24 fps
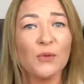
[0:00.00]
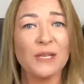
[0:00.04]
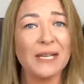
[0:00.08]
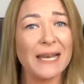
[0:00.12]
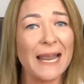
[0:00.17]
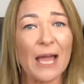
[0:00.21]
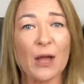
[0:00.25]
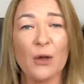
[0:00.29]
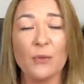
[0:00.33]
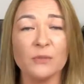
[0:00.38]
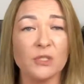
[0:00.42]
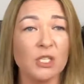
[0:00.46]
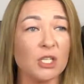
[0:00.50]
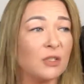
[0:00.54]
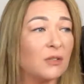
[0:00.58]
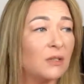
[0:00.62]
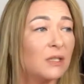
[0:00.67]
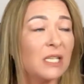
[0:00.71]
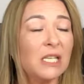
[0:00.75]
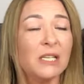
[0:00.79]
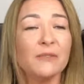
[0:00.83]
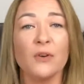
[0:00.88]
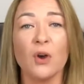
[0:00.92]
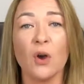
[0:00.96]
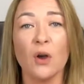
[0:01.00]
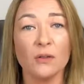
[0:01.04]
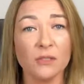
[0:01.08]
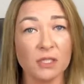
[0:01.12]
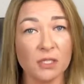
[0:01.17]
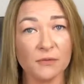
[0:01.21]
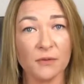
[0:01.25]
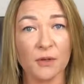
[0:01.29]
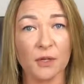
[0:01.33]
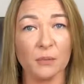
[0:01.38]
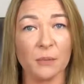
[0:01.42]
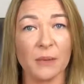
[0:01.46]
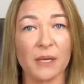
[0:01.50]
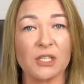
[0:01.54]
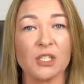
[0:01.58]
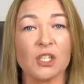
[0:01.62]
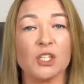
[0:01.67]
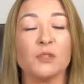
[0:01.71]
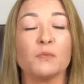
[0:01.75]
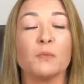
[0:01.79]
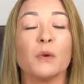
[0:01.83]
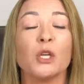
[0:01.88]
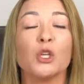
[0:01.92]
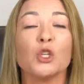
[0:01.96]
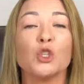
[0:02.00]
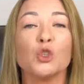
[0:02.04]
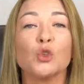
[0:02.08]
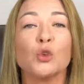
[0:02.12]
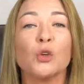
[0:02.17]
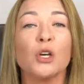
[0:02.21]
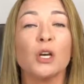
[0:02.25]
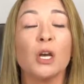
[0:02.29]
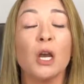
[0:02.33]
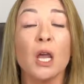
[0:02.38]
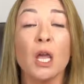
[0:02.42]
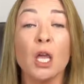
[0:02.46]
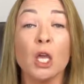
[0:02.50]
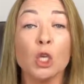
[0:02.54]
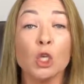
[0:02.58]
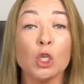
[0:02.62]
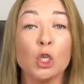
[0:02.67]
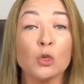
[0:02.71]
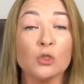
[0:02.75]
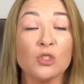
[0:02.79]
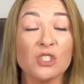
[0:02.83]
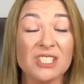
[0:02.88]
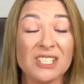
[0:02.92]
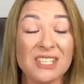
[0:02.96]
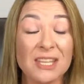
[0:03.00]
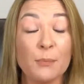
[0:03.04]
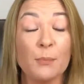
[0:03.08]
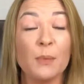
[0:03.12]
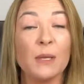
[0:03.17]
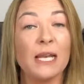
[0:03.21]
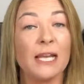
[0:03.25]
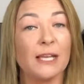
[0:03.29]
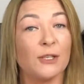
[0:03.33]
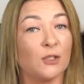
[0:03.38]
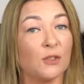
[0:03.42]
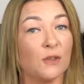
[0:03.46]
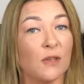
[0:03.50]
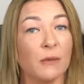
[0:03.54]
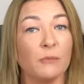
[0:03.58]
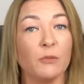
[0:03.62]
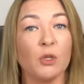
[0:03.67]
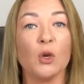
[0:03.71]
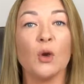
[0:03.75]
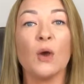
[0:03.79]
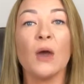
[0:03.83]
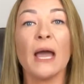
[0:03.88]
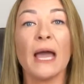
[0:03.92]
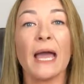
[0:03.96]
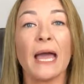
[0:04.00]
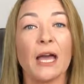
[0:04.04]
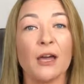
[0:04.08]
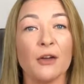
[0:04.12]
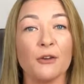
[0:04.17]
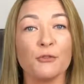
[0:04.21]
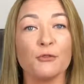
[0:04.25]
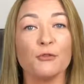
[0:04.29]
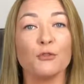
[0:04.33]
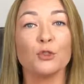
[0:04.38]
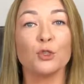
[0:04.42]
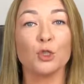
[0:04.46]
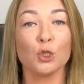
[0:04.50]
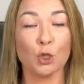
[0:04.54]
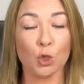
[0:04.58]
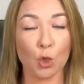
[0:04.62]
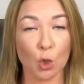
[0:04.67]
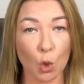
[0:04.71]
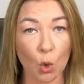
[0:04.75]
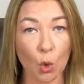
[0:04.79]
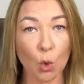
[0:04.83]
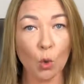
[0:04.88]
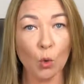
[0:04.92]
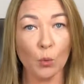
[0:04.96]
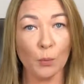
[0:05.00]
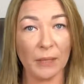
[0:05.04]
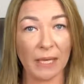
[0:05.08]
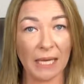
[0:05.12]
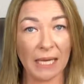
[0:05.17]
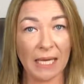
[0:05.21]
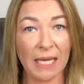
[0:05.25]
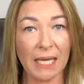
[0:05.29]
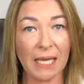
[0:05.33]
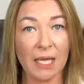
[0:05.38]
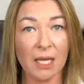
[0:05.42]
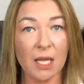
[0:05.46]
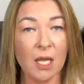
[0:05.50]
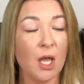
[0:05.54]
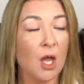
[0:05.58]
allow them just to leave an answer phone message. Make sure you stipulate to them, you have to call me